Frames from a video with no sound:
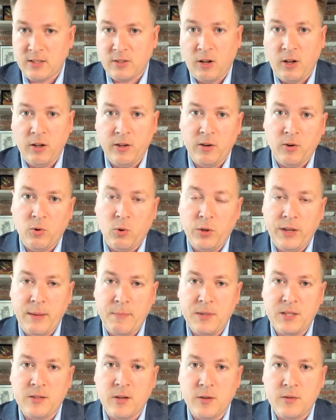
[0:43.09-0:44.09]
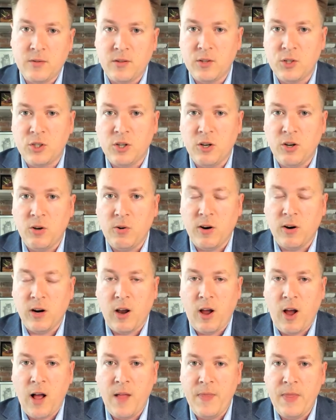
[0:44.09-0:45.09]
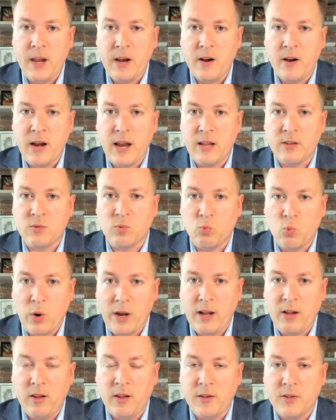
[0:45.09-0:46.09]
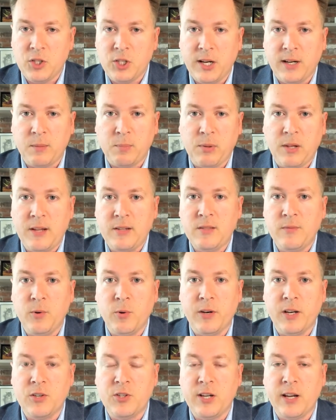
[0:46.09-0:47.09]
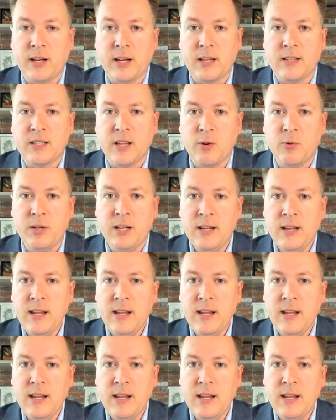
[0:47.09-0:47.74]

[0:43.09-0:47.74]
All the old episodes of the show are on there as well on CHEK Plus if you want to check us out